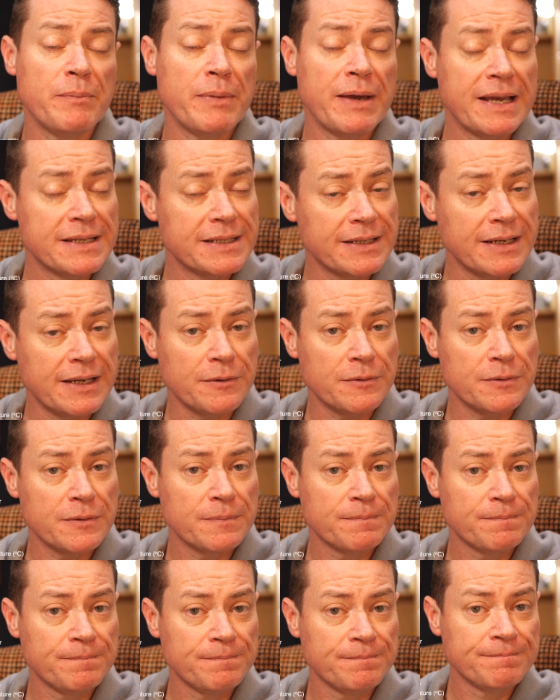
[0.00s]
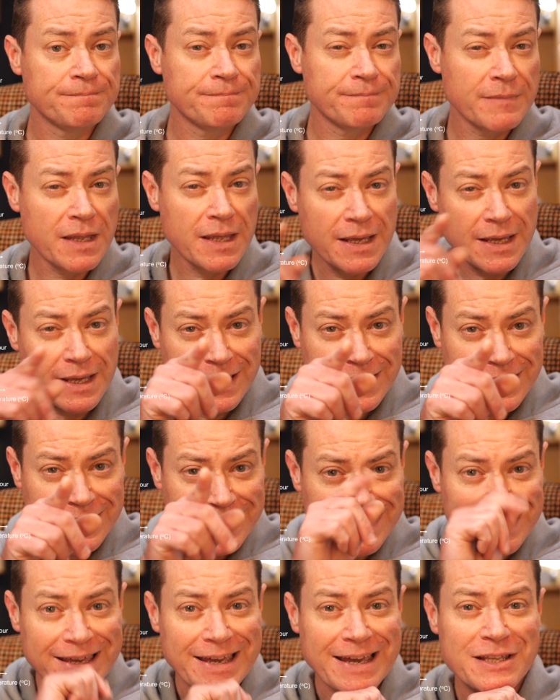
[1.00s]
pascals.
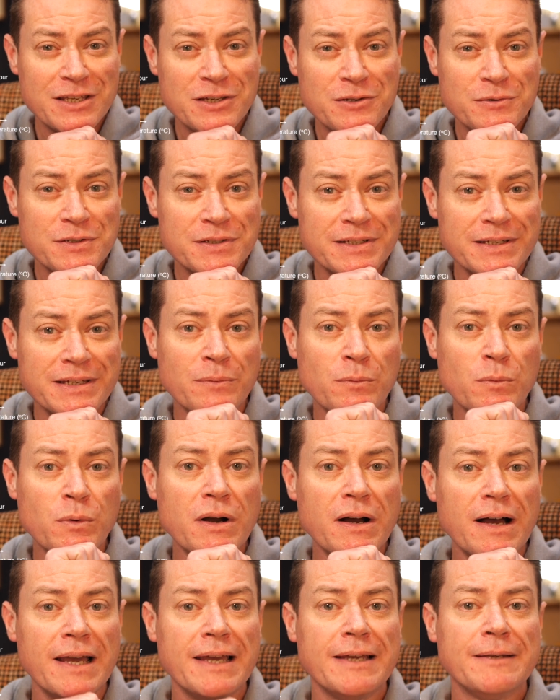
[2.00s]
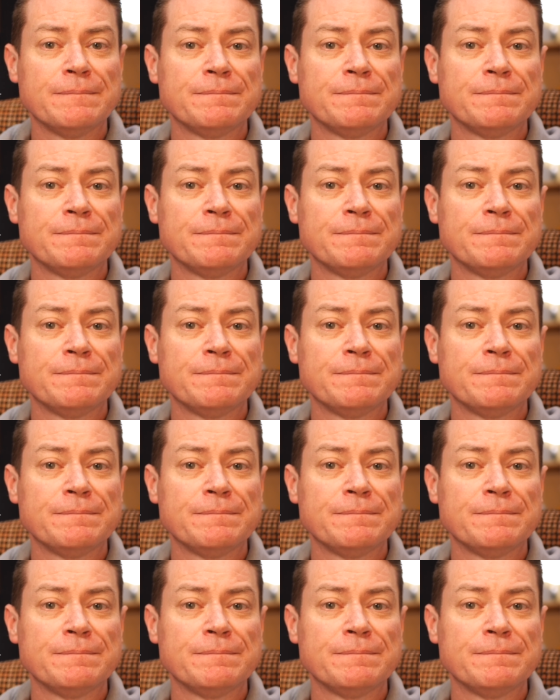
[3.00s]
Can you see why?